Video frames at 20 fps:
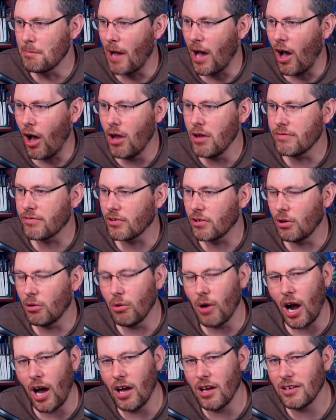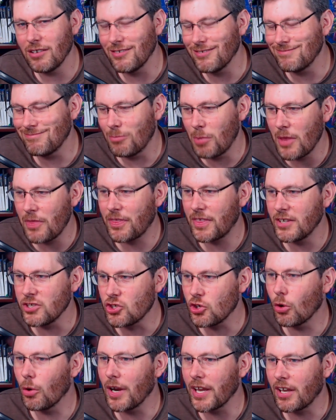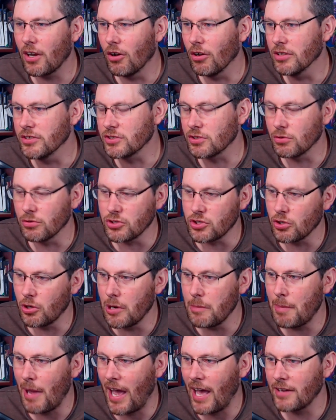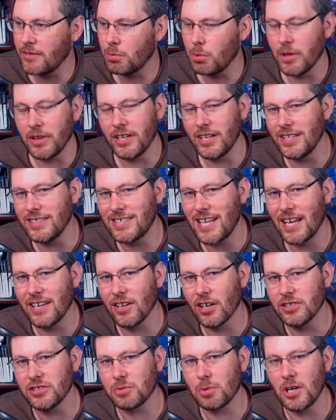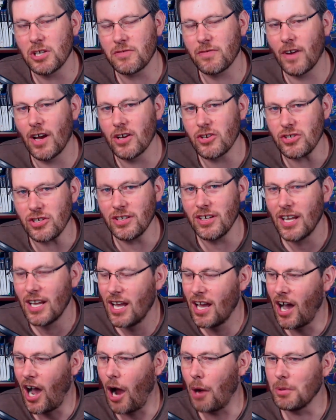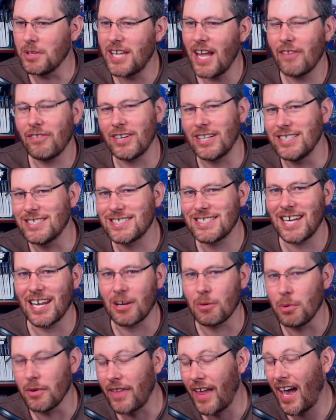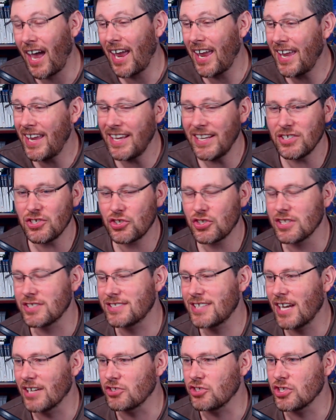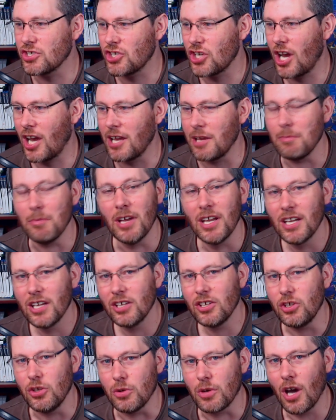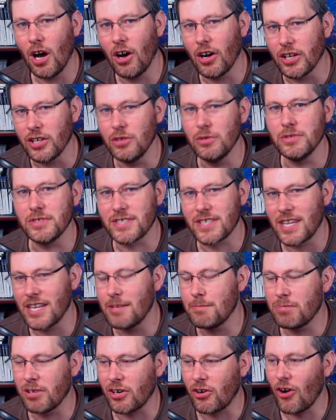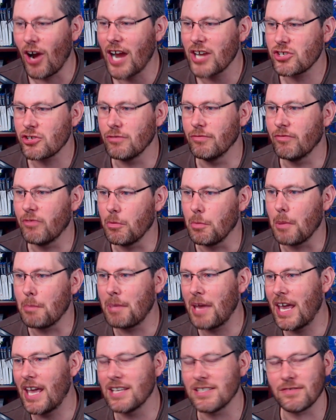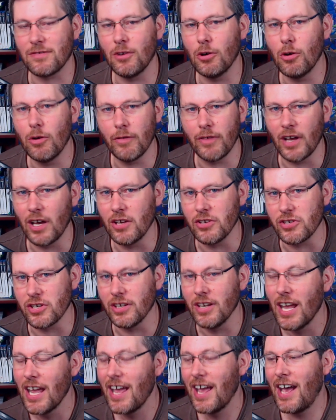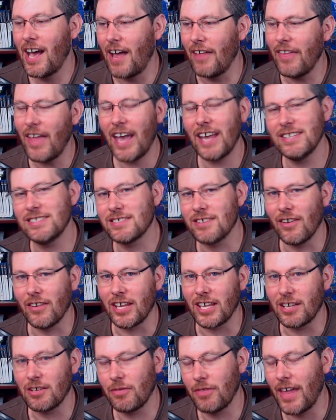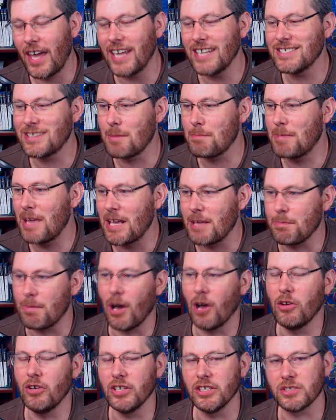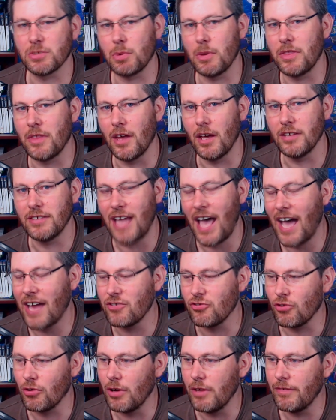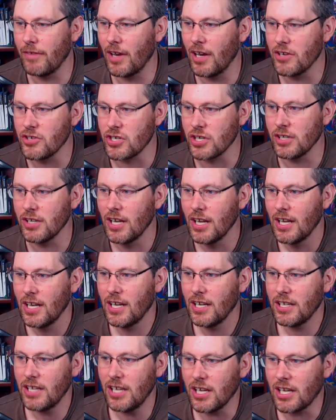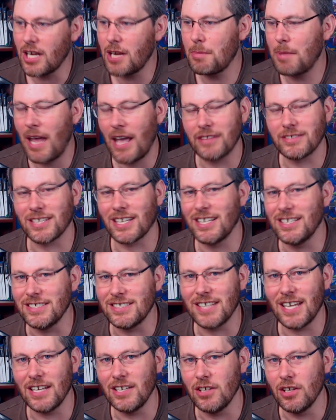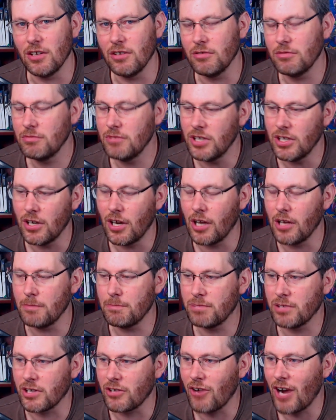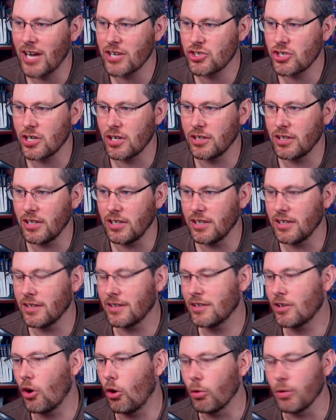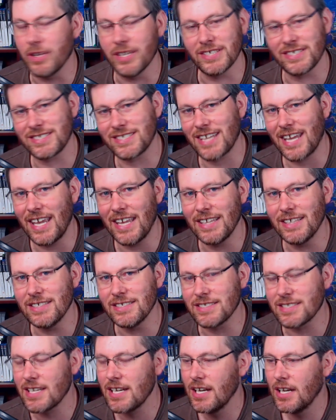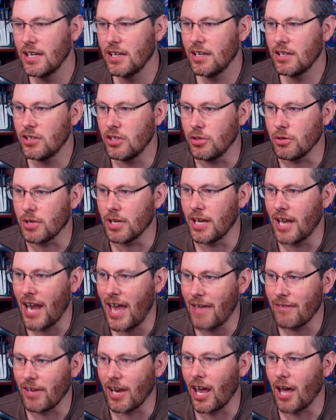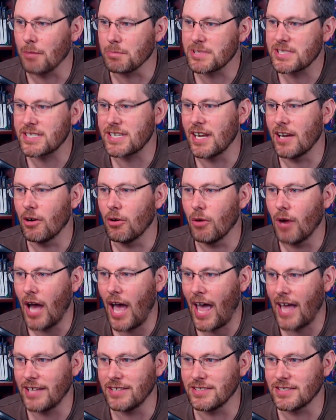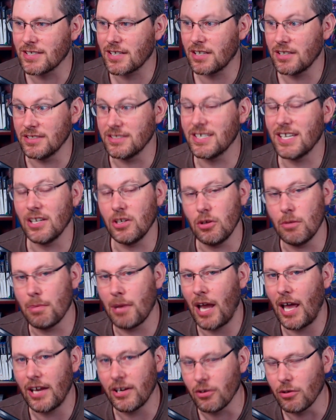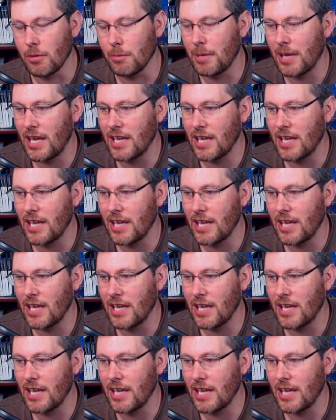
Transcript: But overall, with the Joy-Cons or Joypad with the Nintendo Switch version, I would definitely stick with that. It is just such a shame you can't use the progression from the PS4 version, and that is something that is a big bonus with the Android version. You're going to be able to continue, you know, progression. You got all your skins, you can level up still and continue playing on the